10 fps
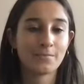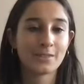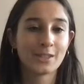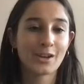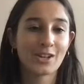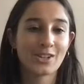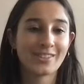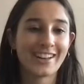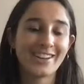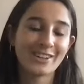situation.
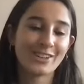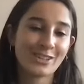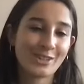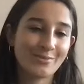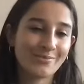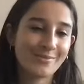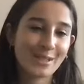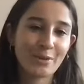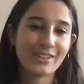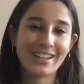And you can also
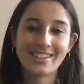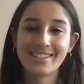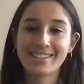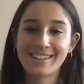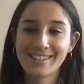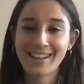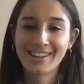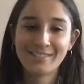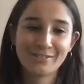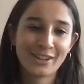support Teachers Consent,
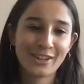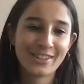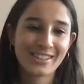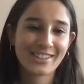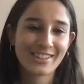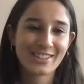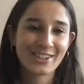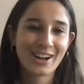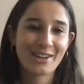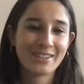follow us on
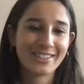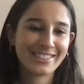Instagram,